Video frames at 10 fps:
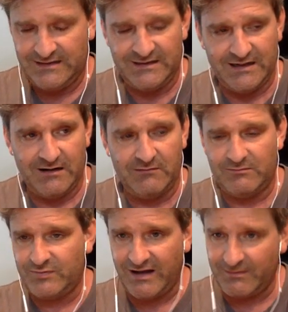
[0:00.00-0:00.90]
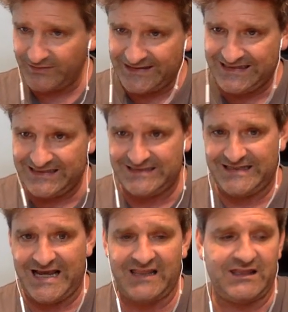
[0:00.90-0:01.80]
you know, probably bleeding to
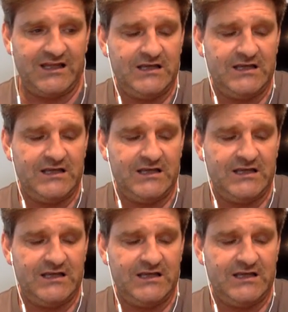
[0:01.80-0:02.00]
death.